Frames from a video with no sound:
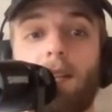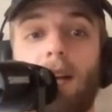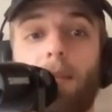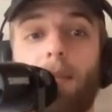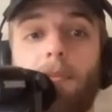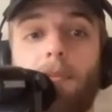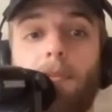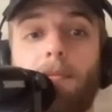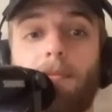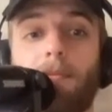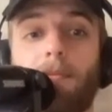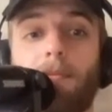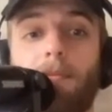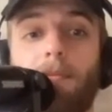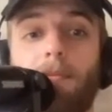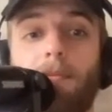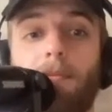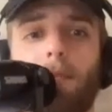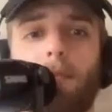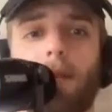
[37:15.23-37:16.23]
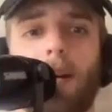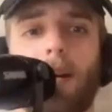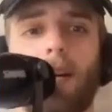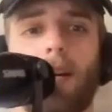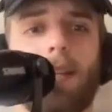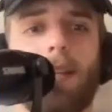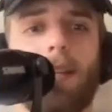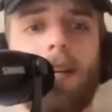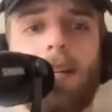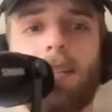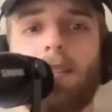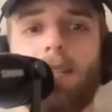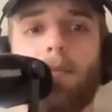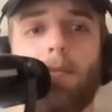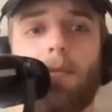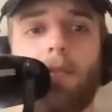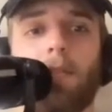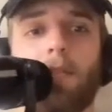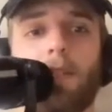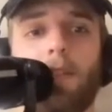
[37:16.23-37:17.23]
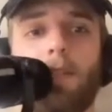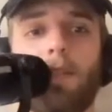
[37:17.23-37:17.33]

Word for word: Apple Apple Podcast, Apple Music.